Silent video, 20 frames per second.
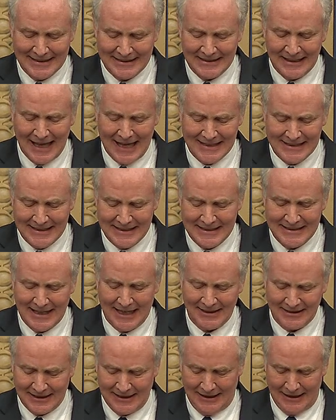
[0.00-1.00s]
Nazi
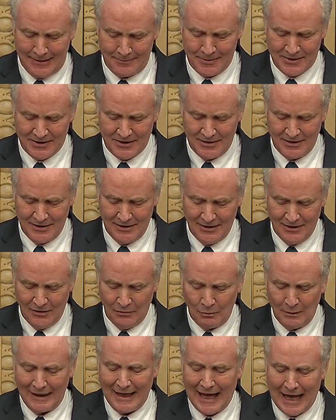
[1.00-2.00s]
death camps.
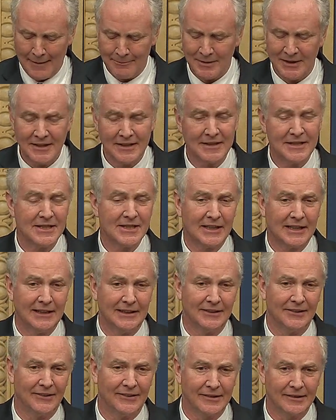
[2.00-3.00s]
What happened to these
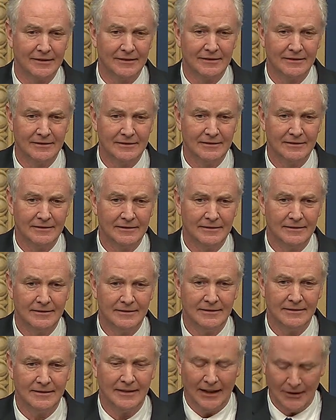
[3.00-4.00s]
kids?"
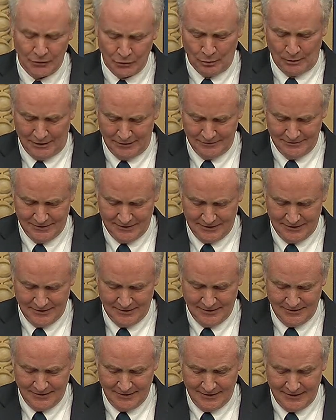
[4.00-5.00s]
Unquote.
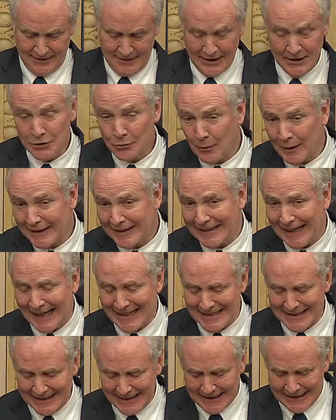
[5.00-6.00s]
In
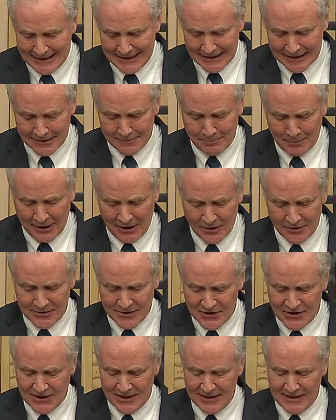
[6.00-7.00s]
2019, he compared the
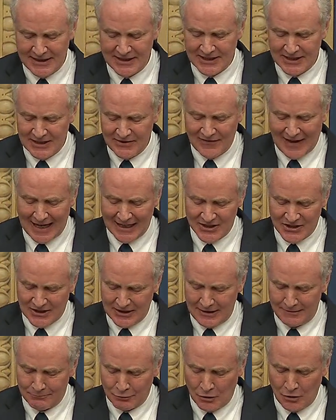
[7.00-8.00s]
CDC
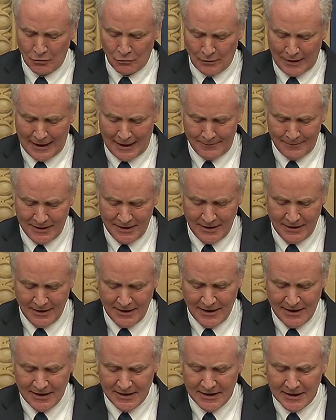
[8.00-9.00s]
vaccine program
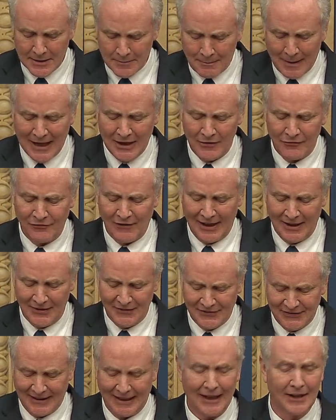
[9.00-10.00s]
to the pedophile
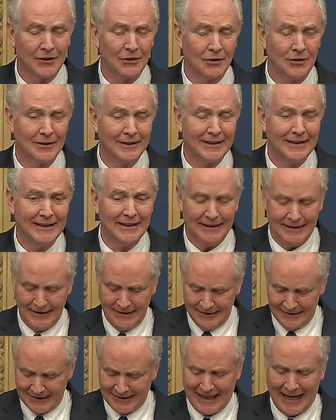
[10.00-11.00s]
scandal
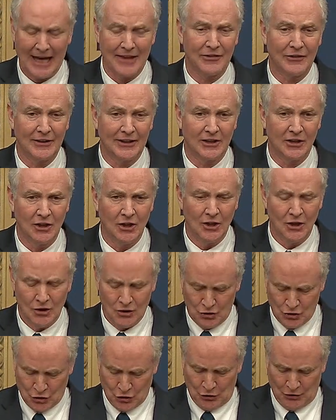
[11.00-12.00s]
in the Catholic
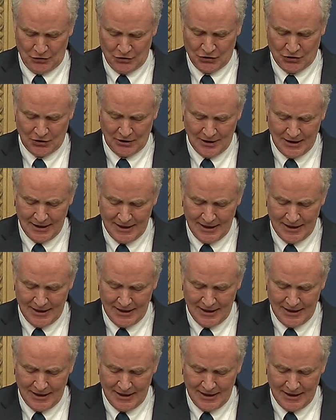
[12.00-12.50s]
Church.